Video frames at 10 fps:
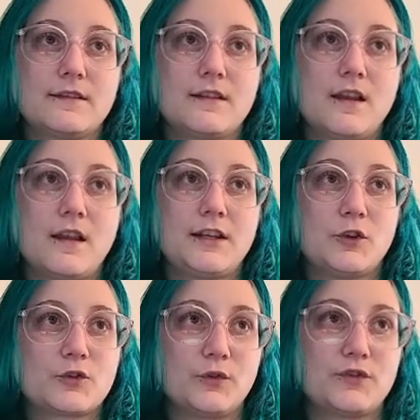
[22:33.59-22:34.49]

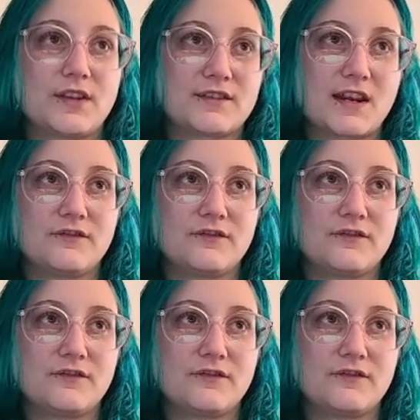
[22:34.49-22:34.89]
Neotruths has kind of